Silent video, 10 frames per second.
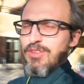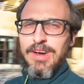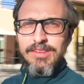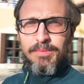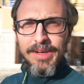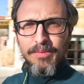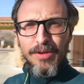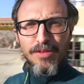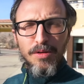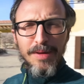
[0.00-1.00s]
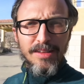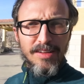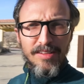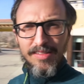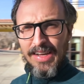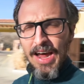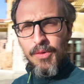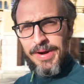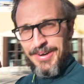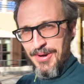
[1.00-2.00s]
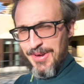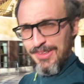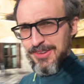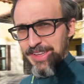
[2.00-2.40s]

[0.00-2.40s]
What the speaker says: surrounded by the beautiful mountains. And now we are going to